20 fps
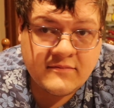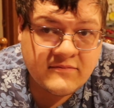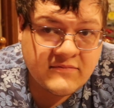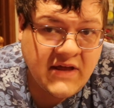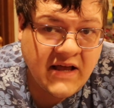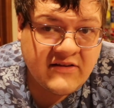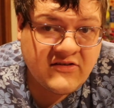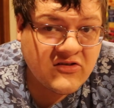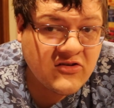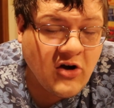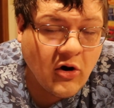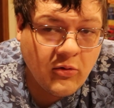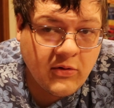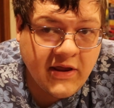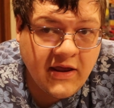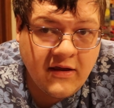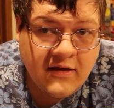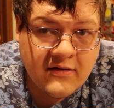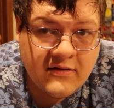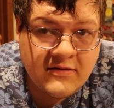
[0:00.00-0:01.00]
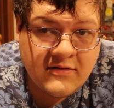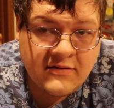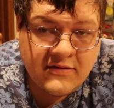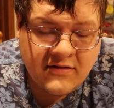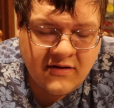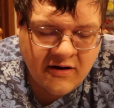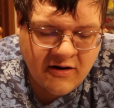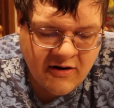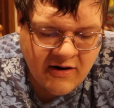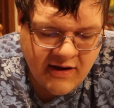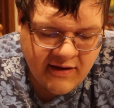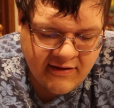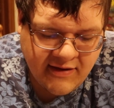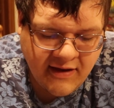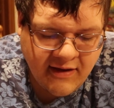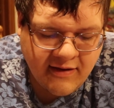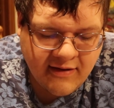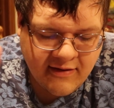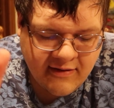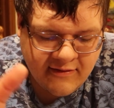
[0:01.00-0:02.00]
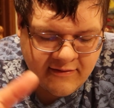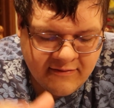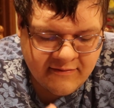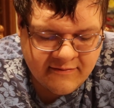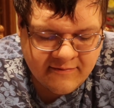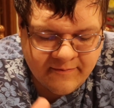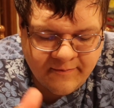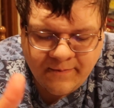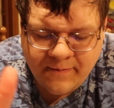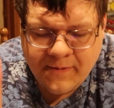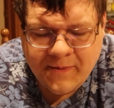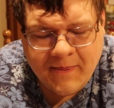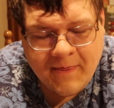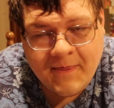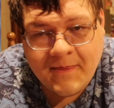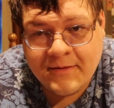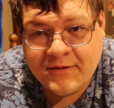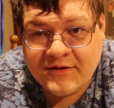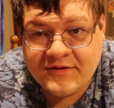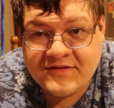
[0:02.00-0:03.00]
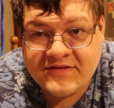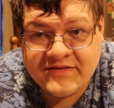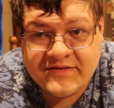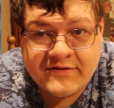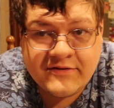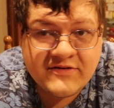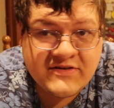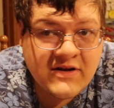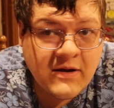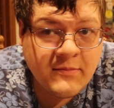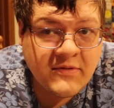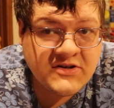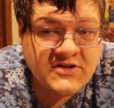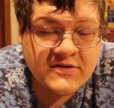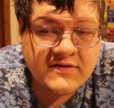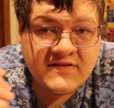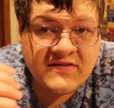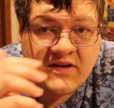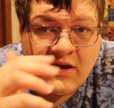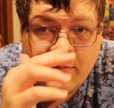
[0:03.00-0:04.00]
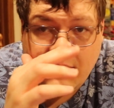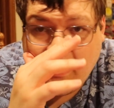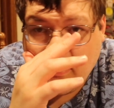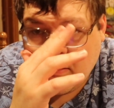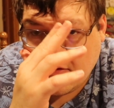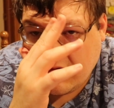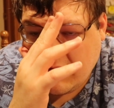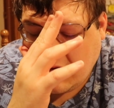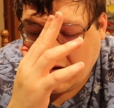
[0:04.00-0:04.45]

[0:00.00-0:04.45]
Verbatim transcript: that's Gouki. All right, like there's there's not much I'll say about it.